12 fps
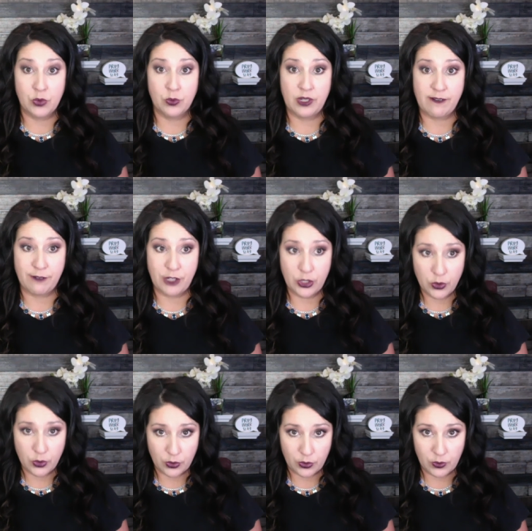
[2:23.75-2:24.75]
to
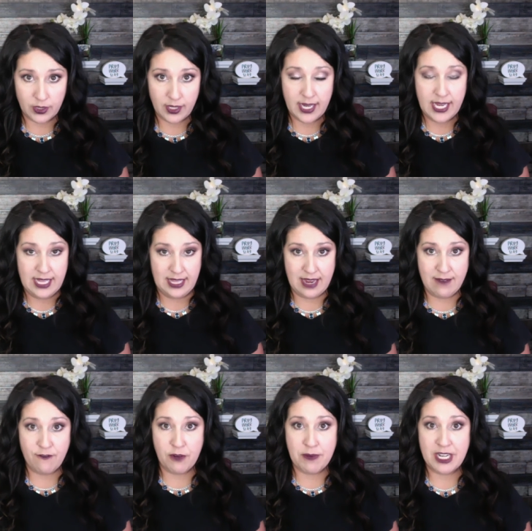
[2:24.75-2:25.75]
review the
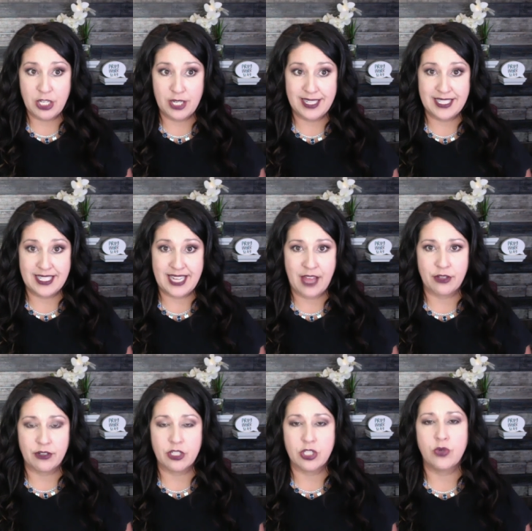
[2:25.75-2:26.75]
information that's gathered.